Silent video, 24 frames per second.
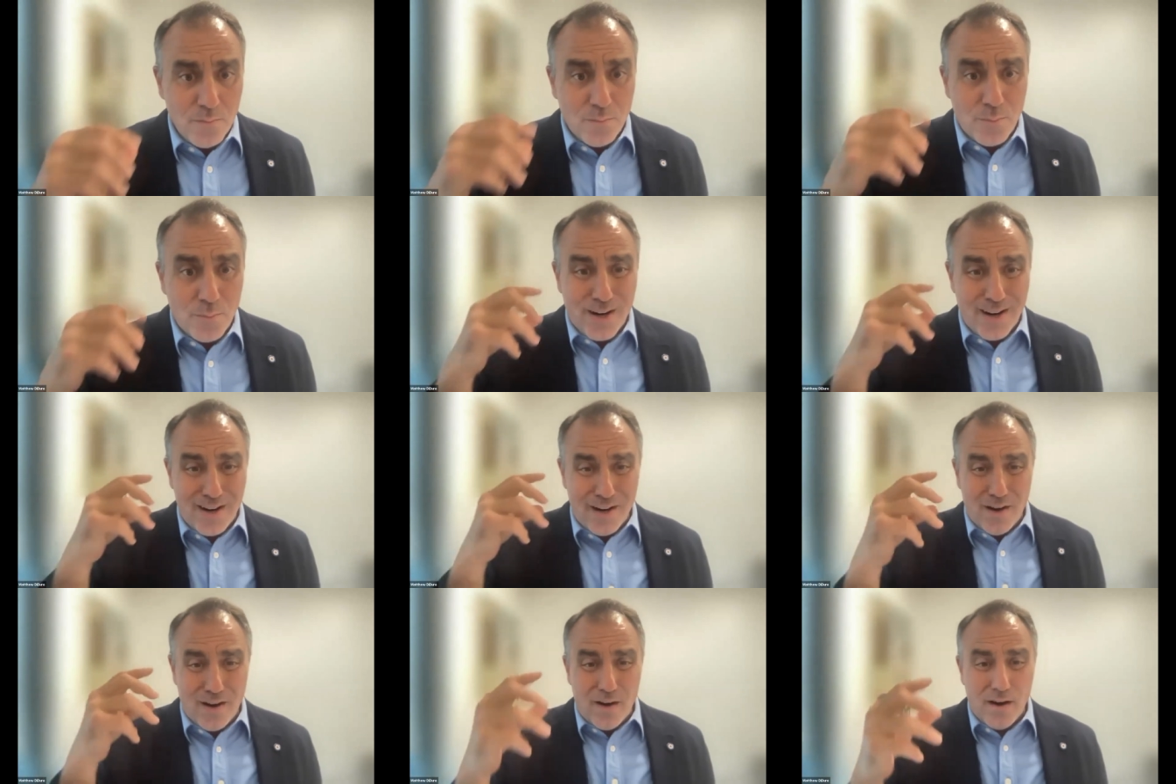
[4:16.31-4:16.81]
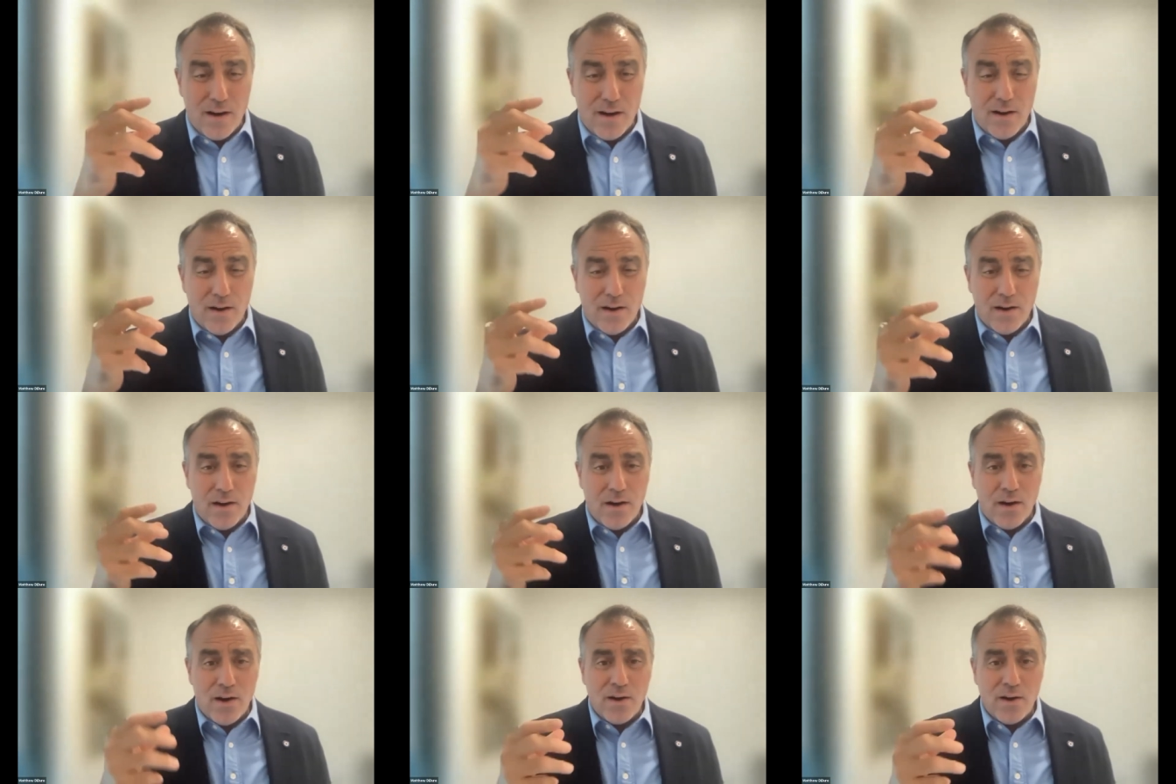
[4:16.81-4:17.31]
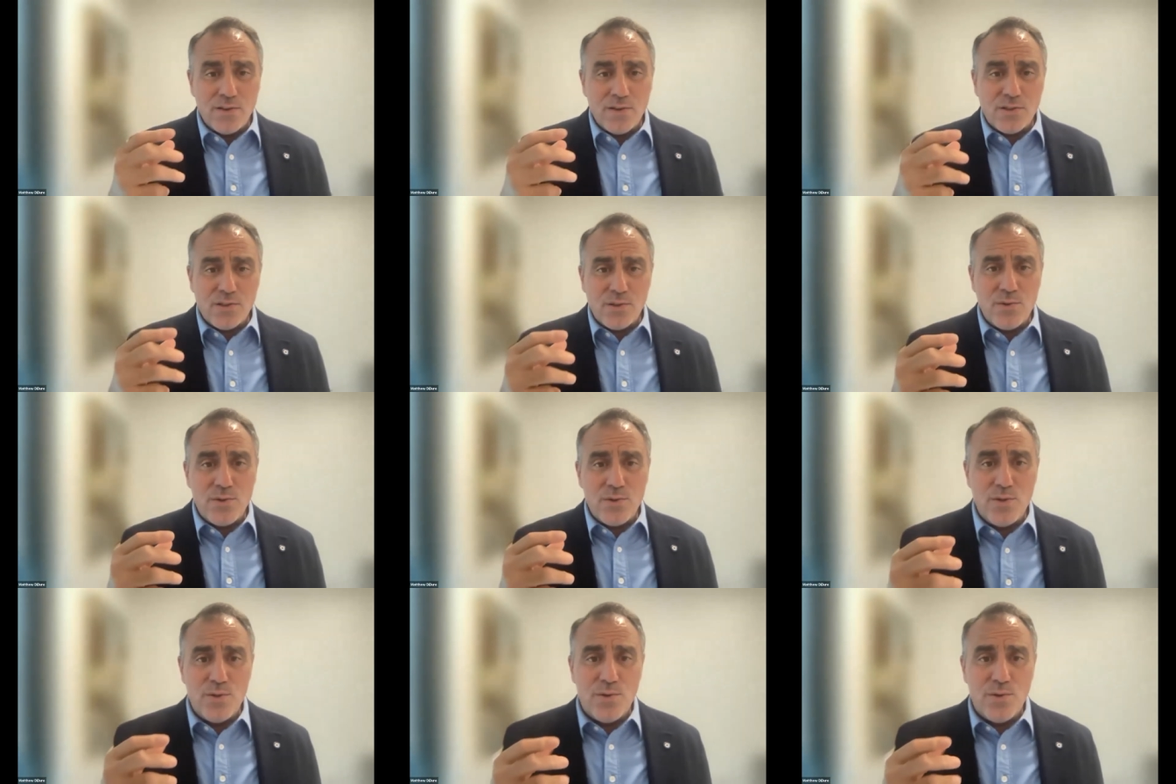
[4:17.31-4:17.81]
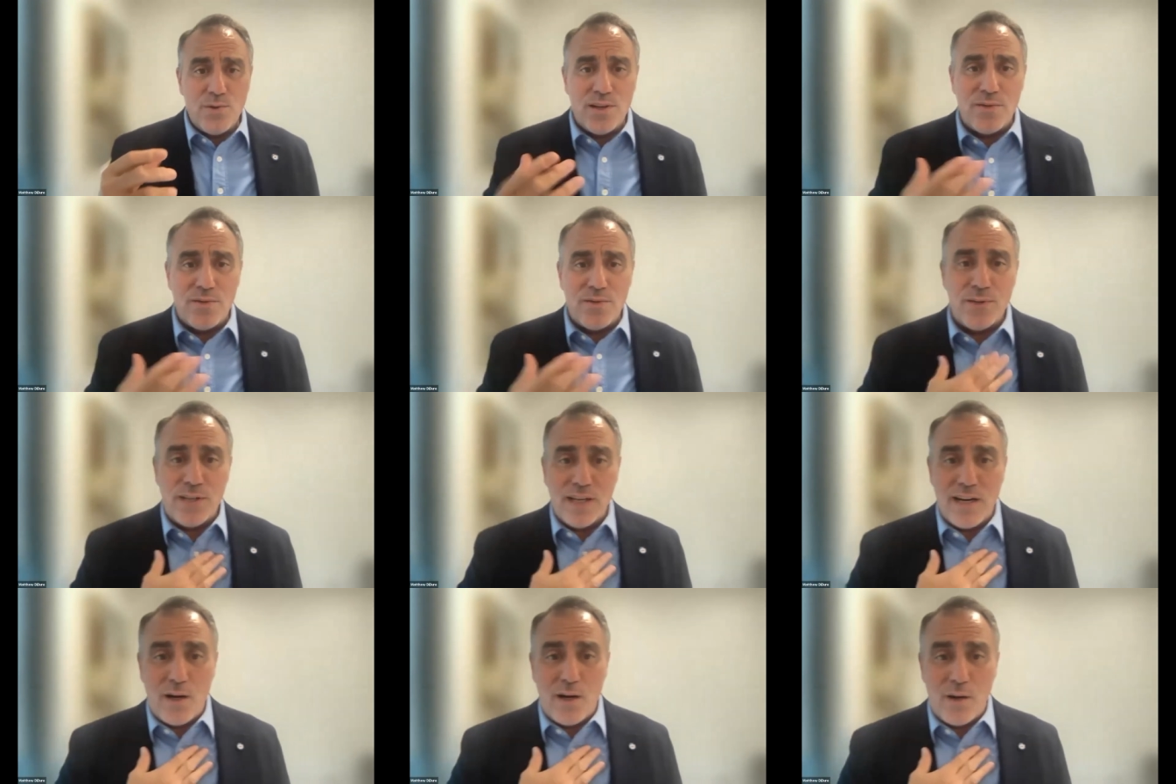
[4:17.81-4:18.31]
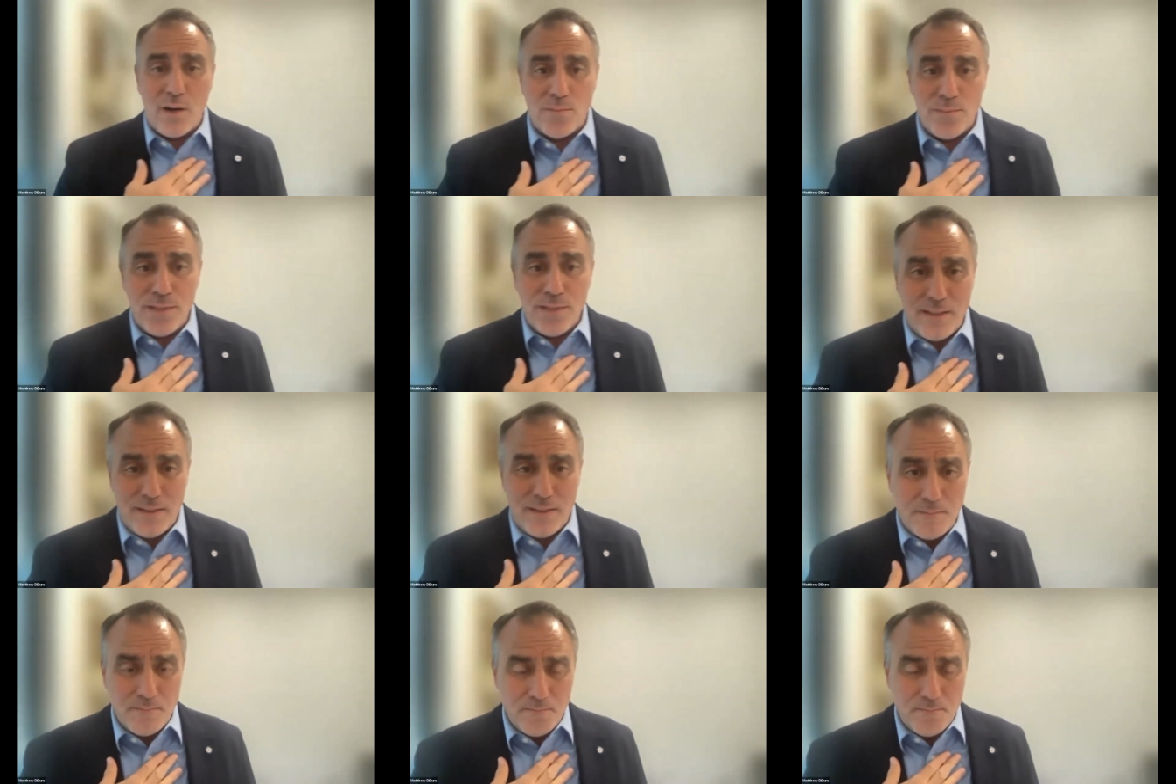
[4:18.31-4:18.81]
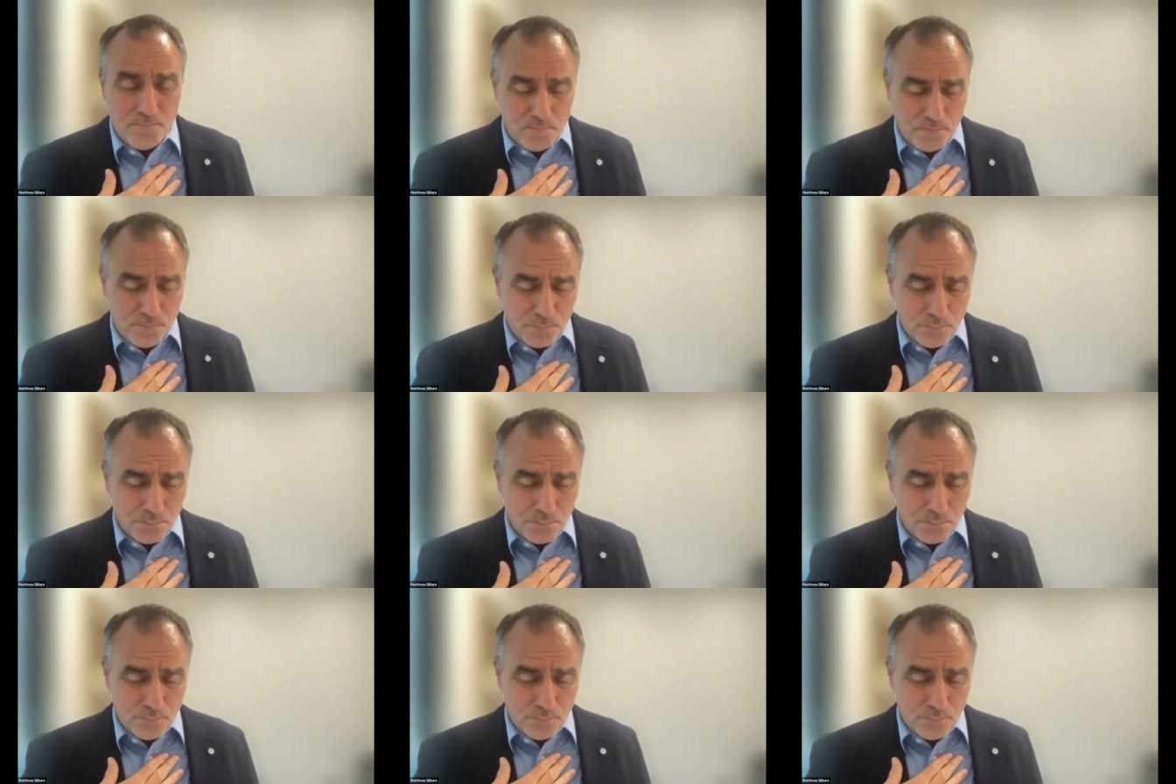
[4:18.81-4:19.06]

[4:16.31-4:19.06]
but I also knew that if it could help me,